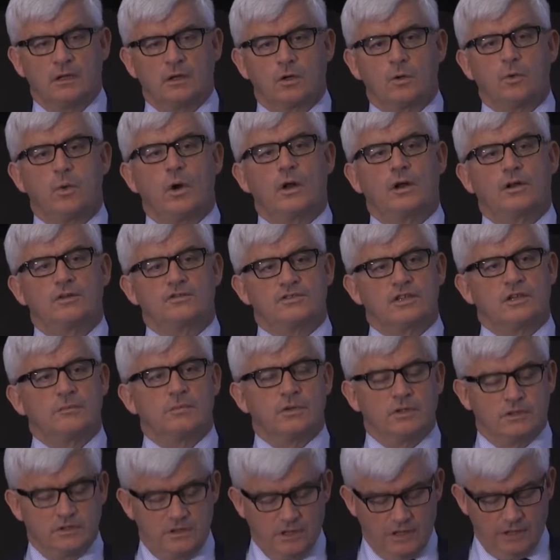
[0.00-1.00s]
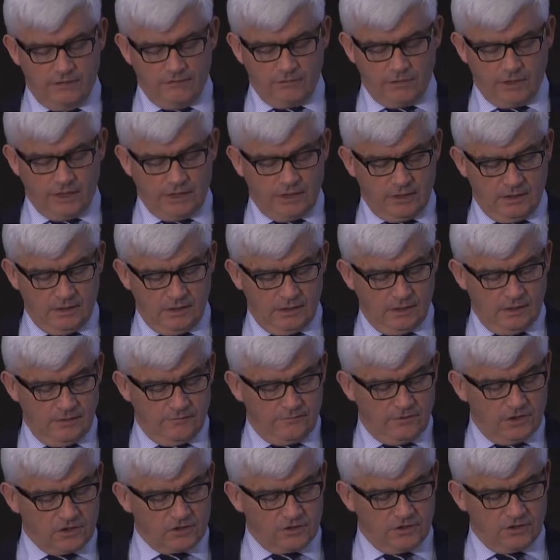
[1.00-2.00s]
quality, but delivering
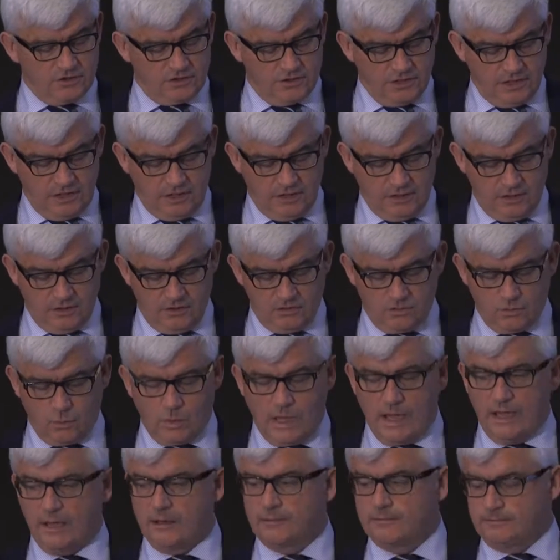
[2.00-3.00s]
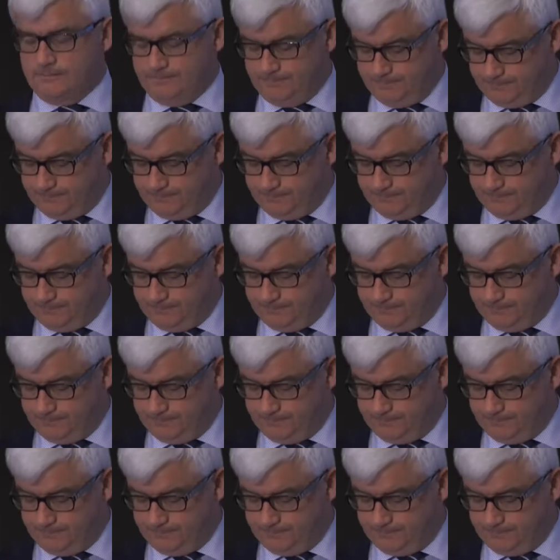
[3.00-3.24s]
efficiency as well.